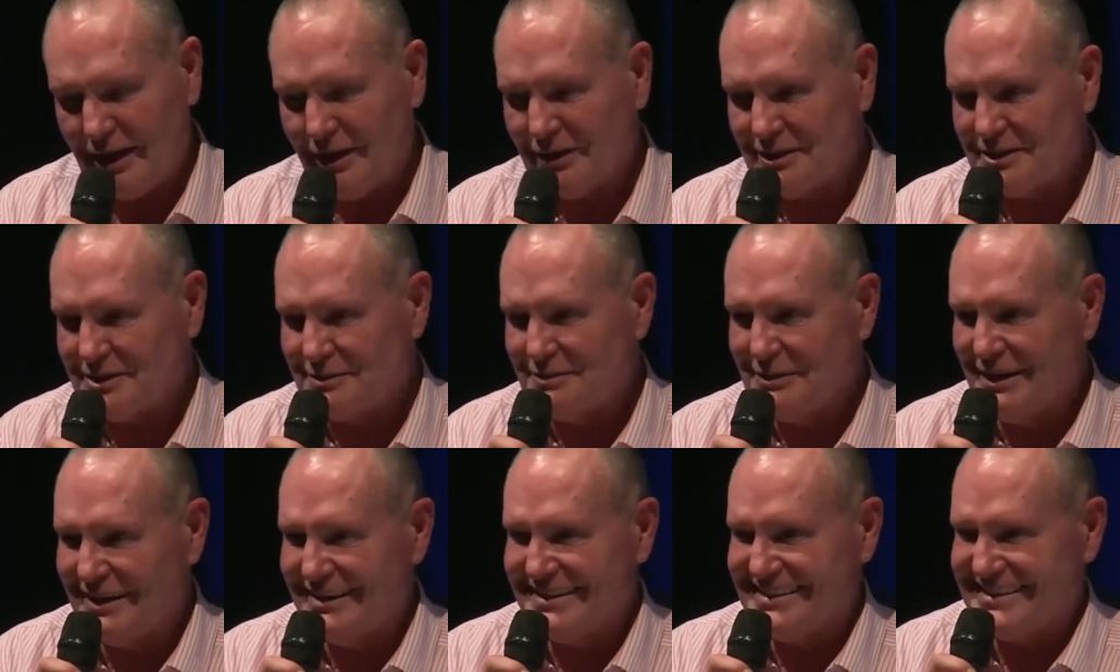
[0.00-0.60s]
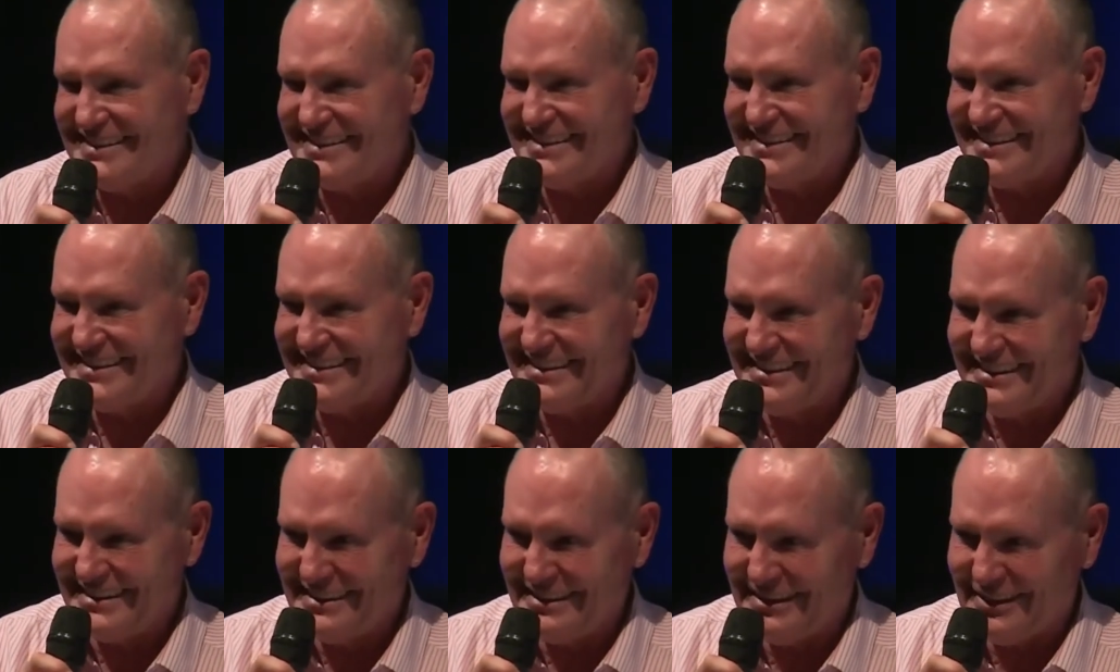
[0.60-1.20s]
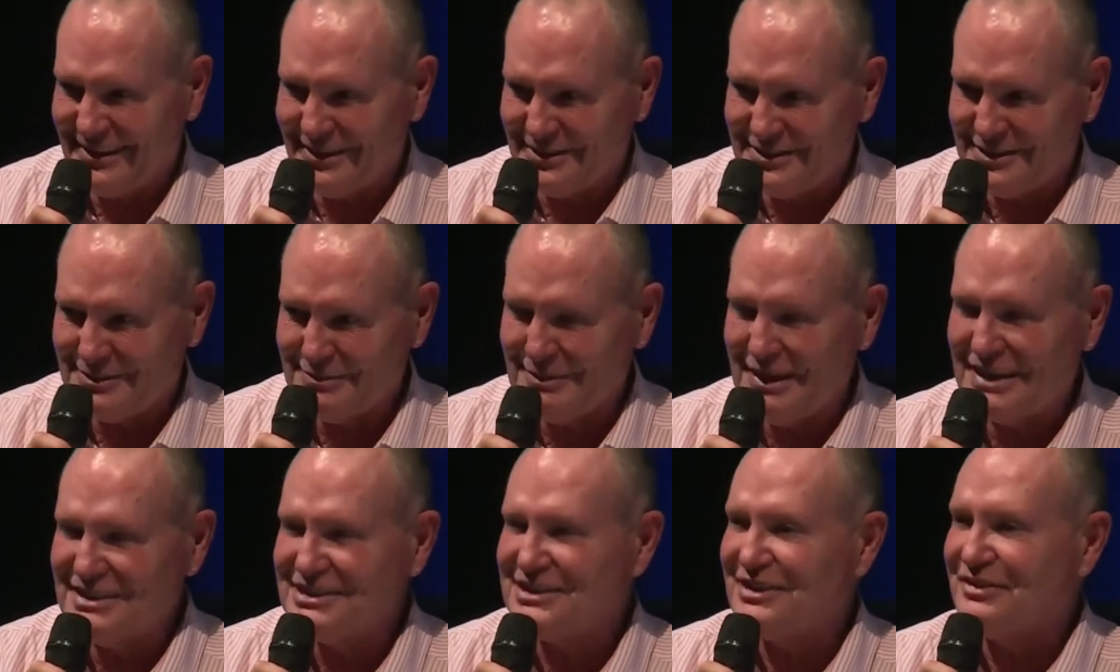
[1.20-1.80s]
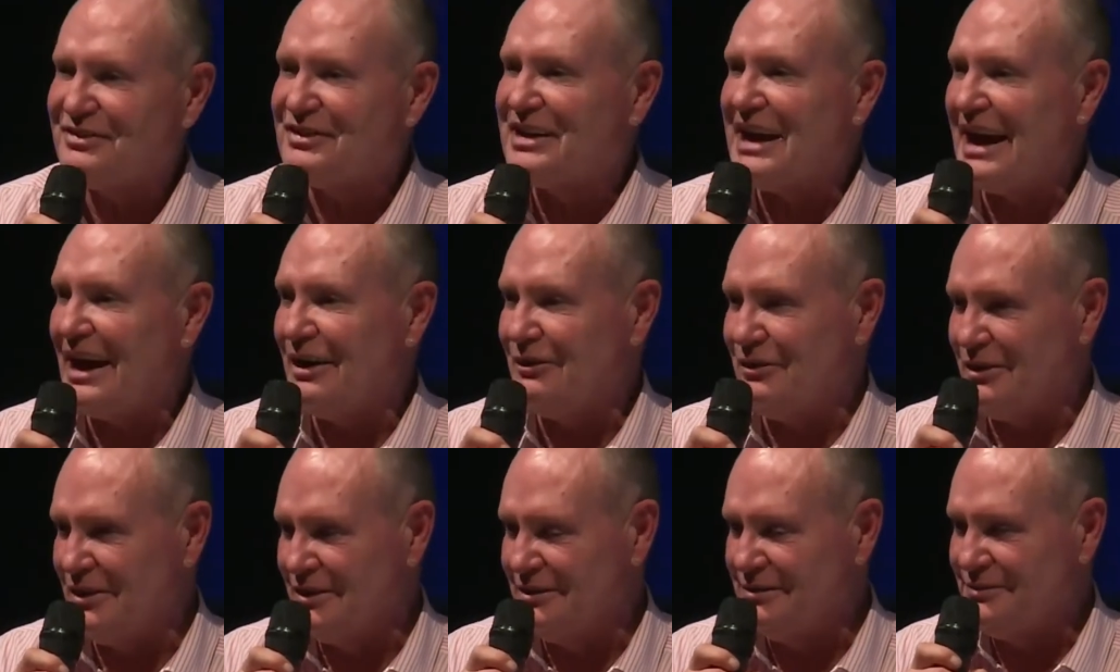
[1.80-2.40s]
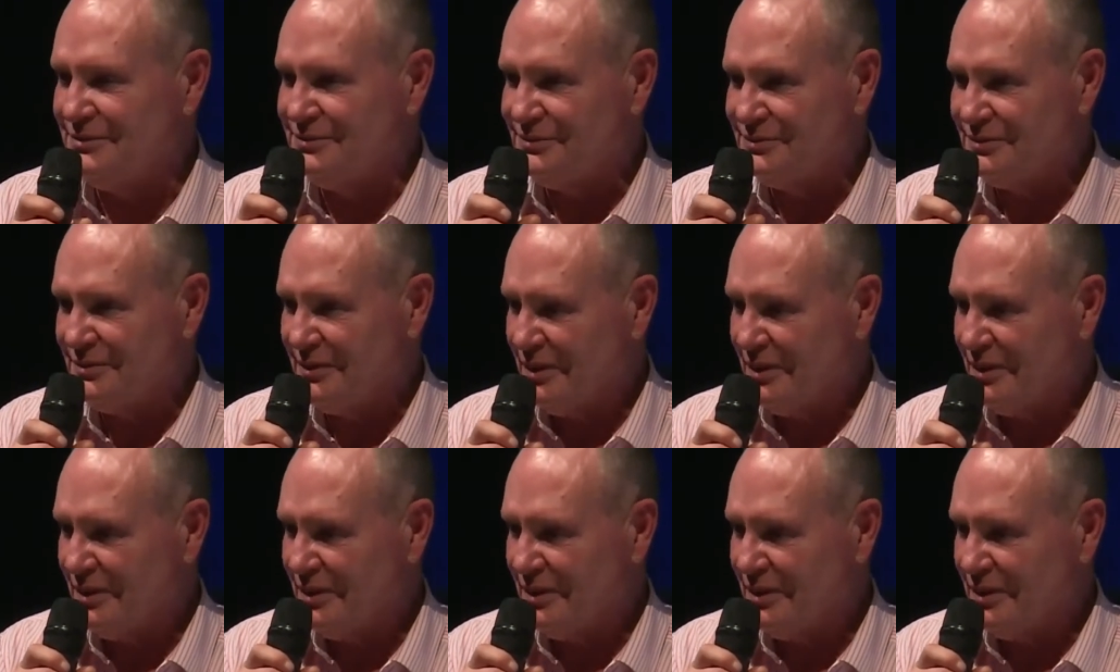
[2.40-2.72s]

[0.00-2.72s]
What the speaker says: I was manager of Kettering